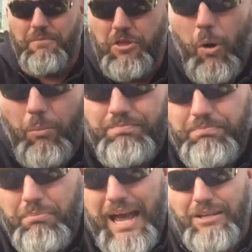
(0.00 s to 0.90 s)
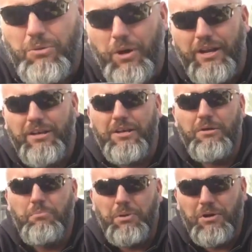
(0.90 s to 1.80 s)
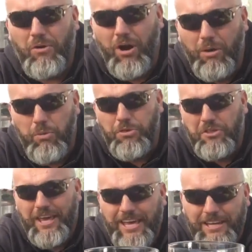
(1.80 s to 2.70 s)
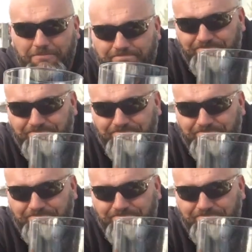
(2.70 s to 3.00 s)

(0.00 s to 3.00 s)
So, back to what Big Robb was saying.